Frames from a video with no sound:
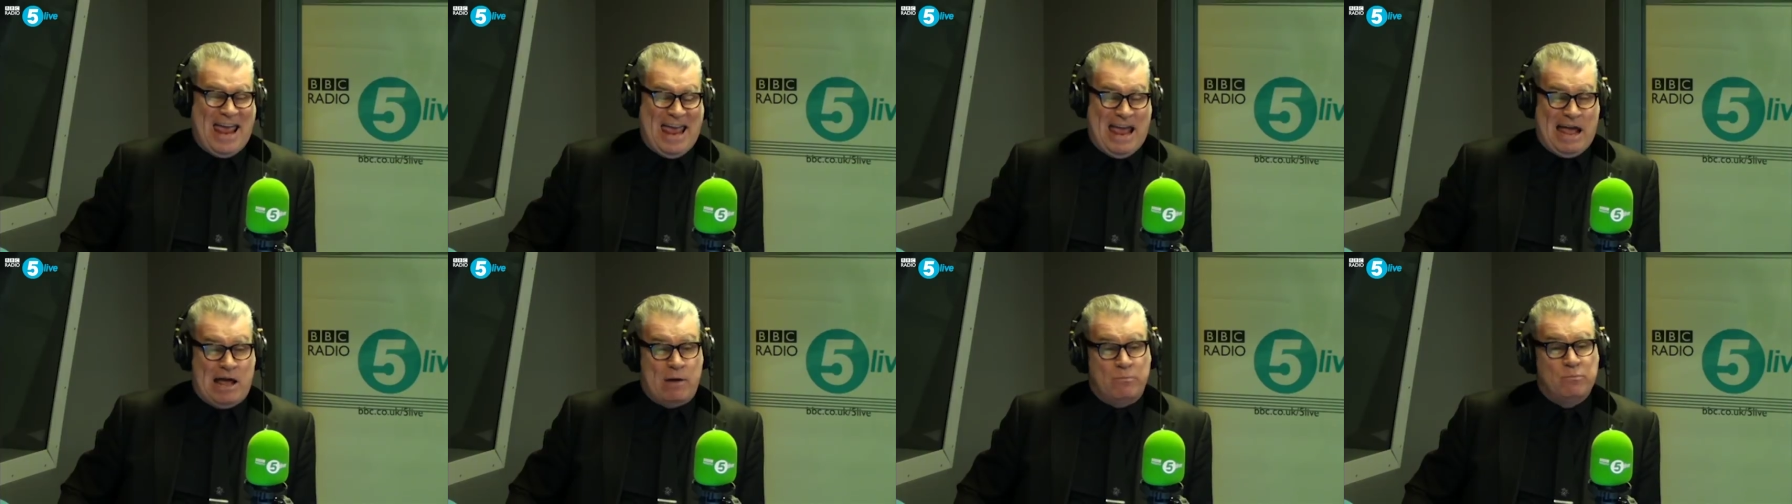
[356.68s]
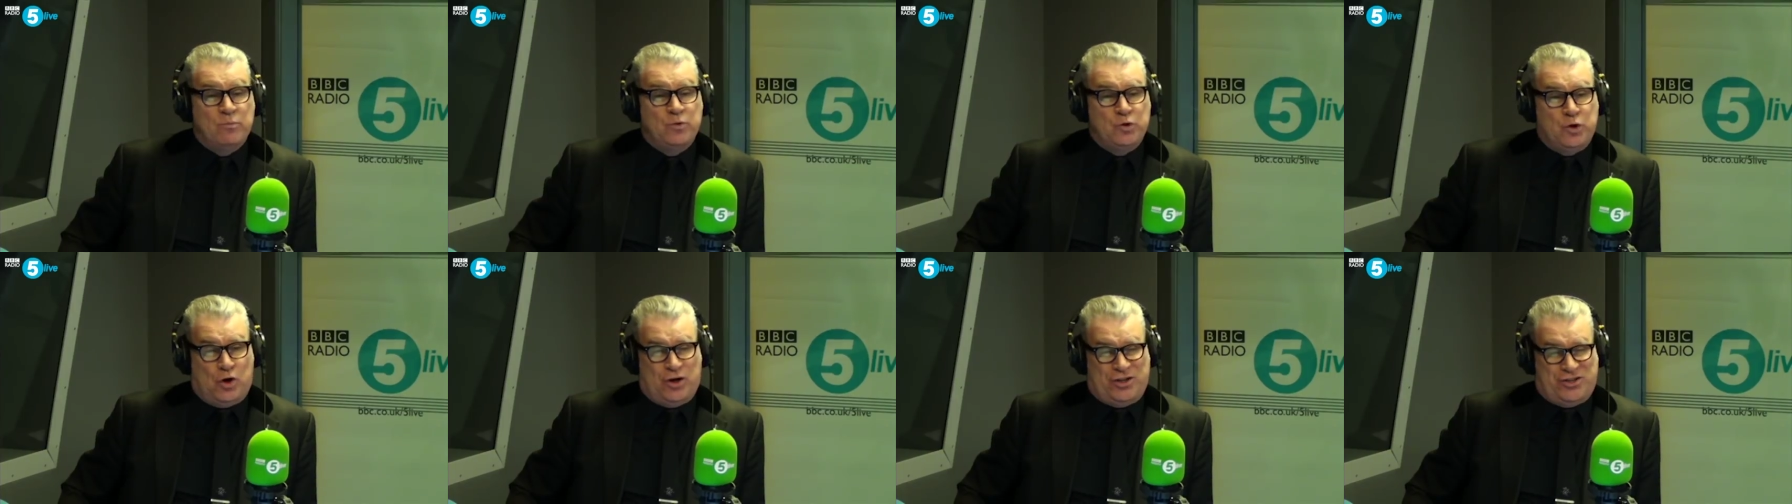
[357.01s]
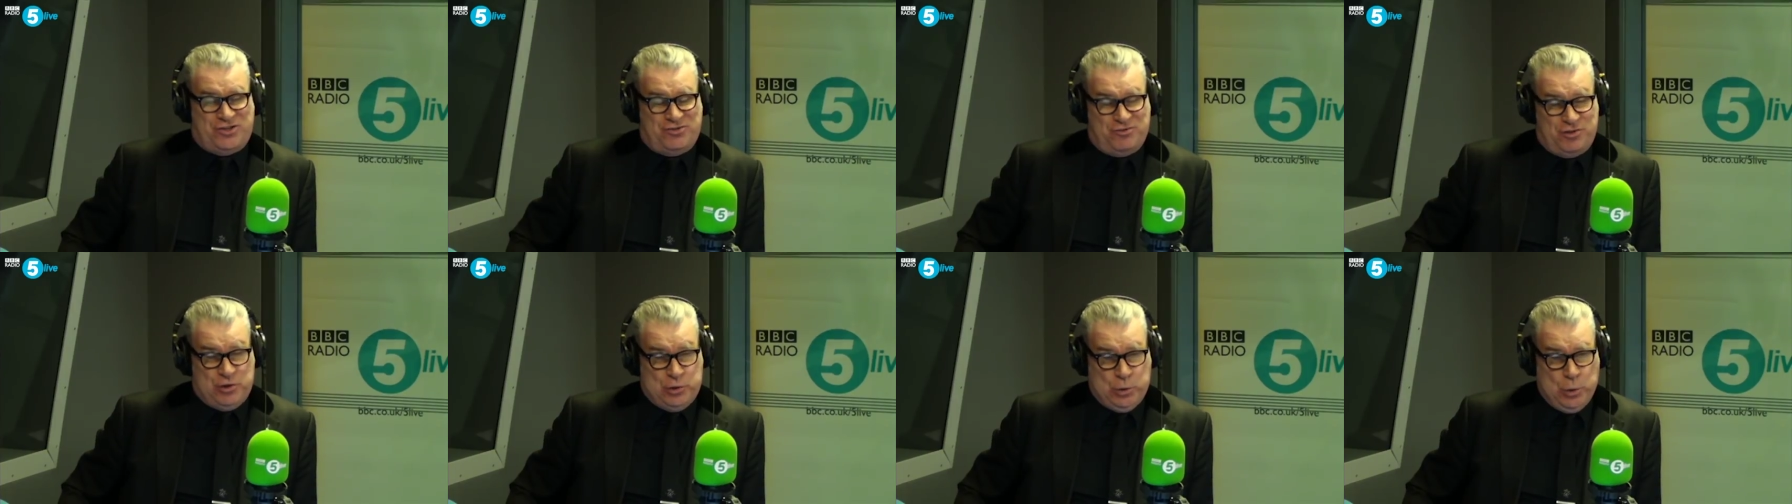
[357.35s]
am
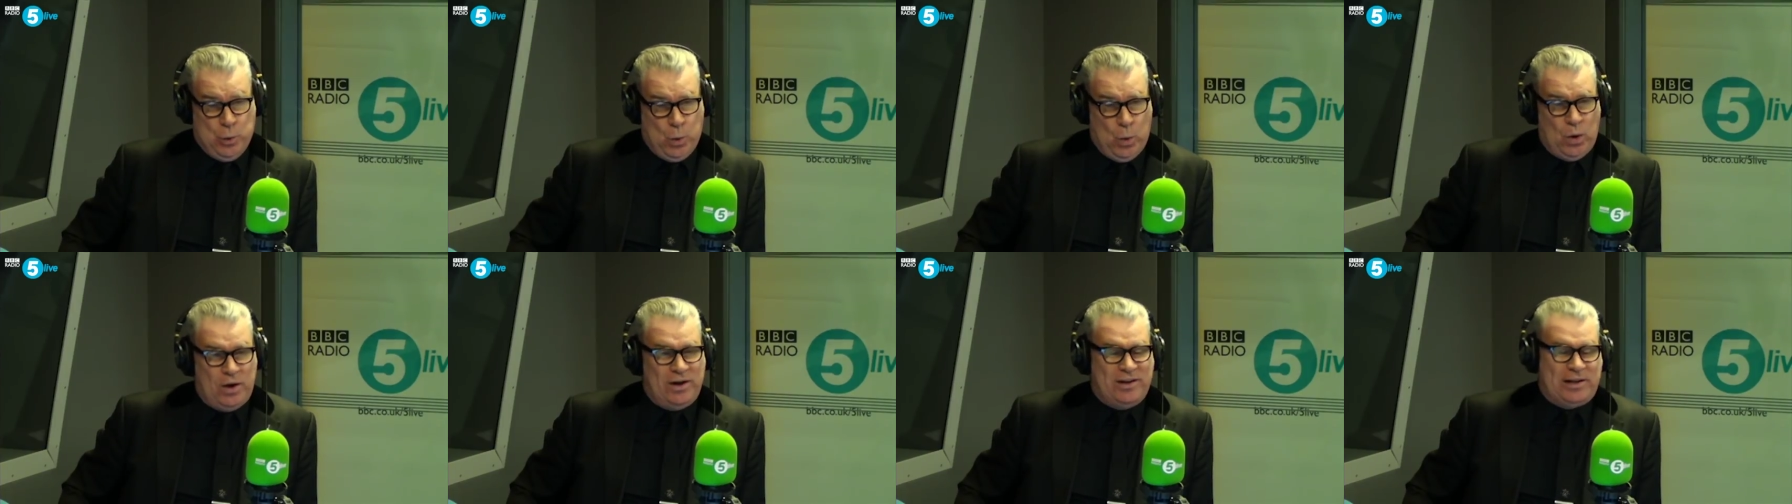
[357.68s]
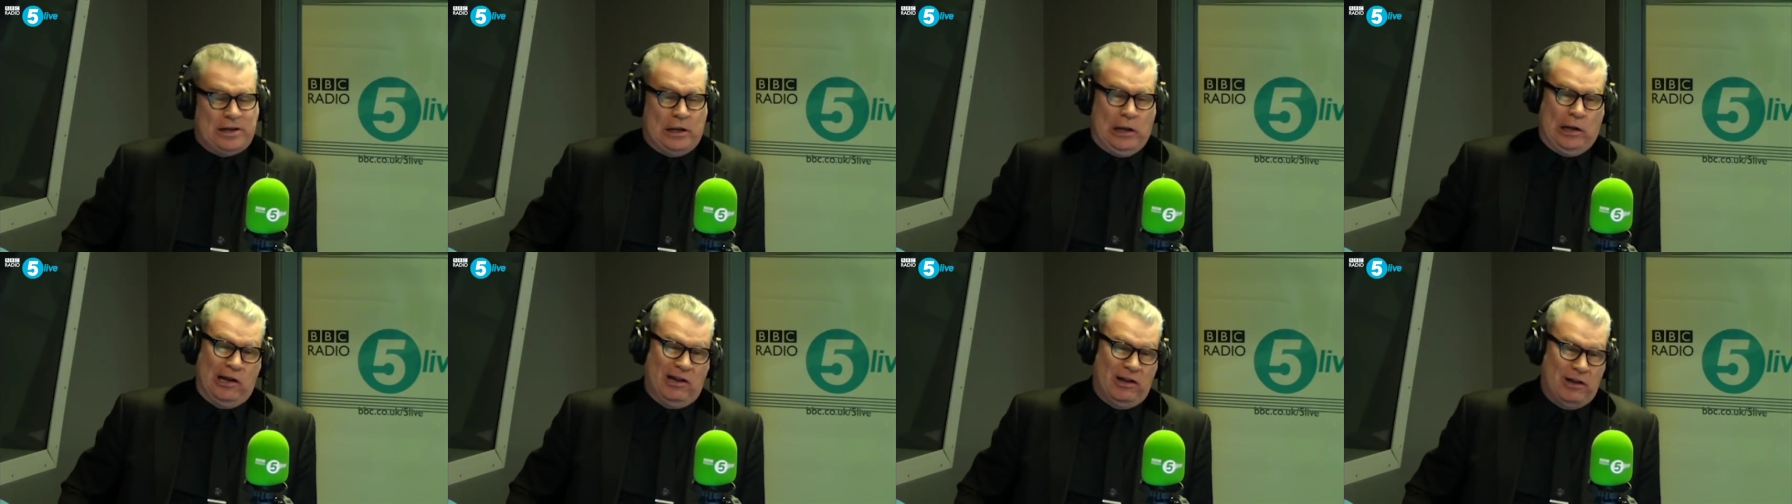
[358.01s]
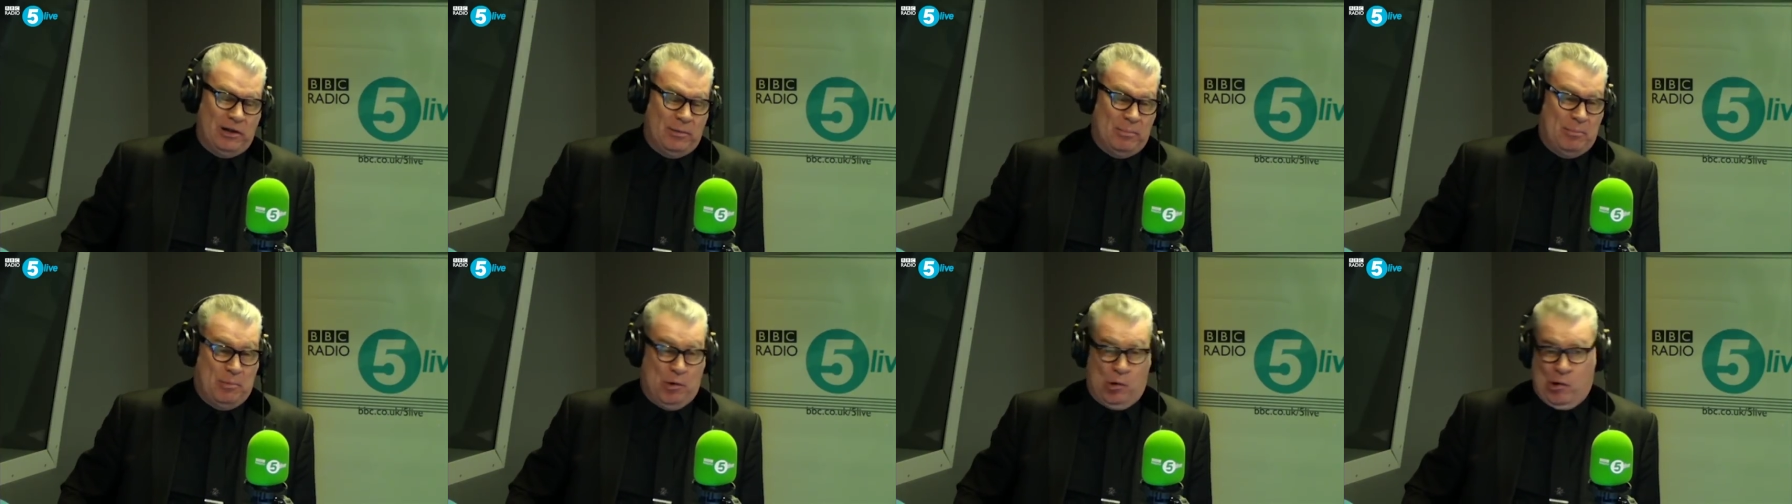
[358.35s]
Dr.
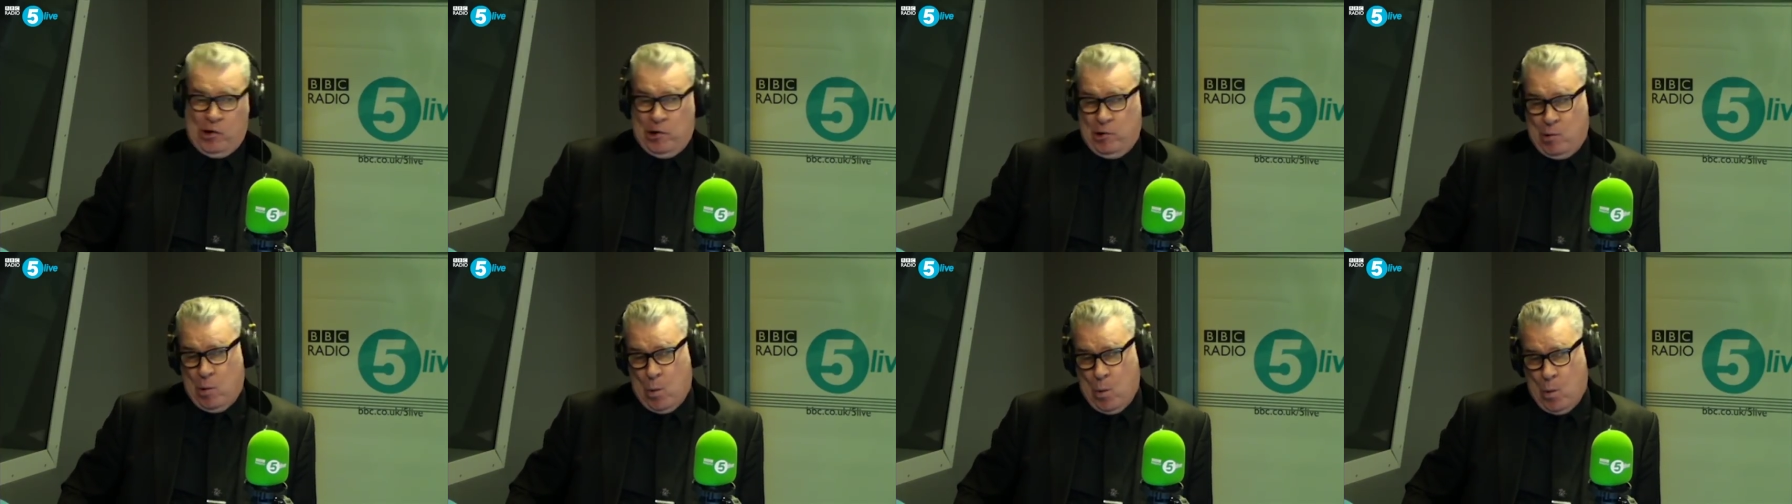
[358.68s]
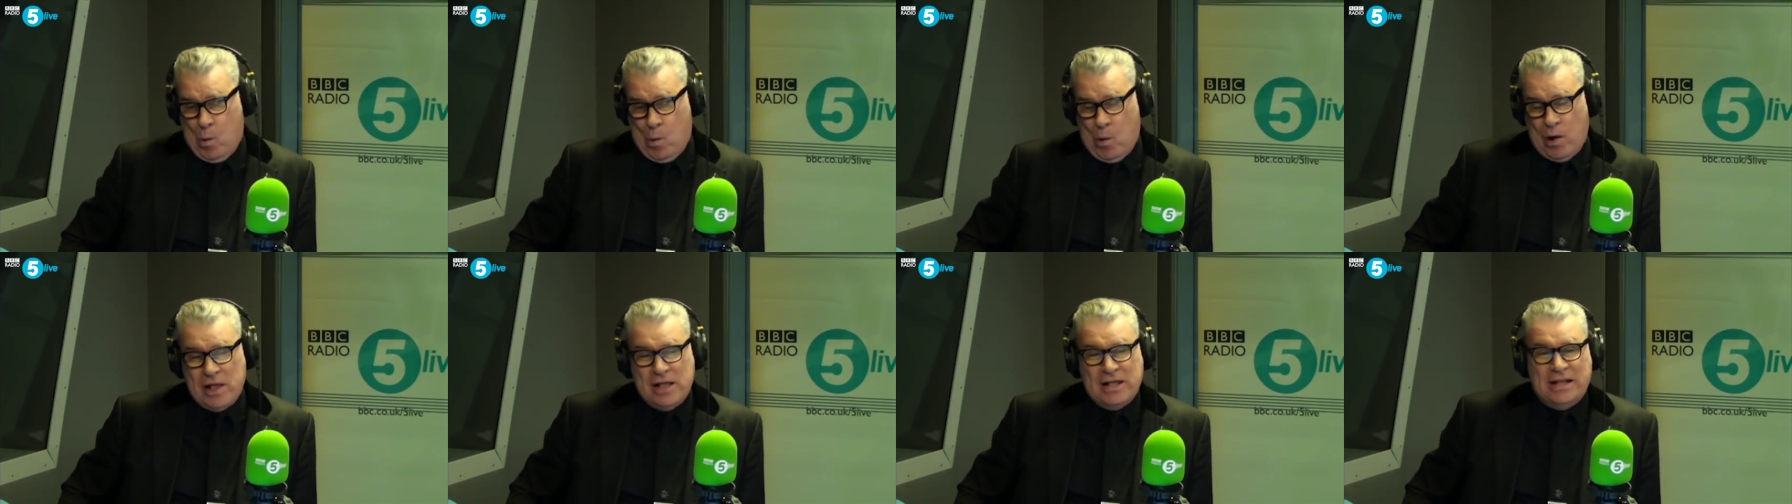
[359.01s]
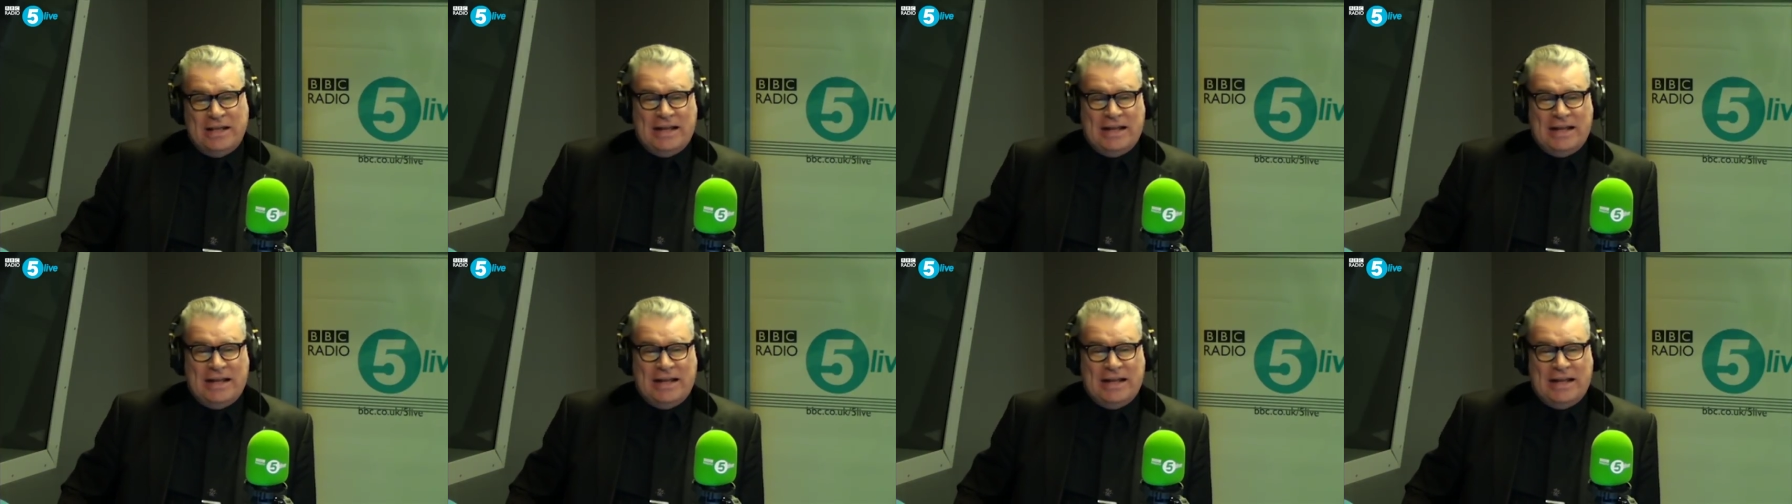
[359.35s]
Doolittle Boyle,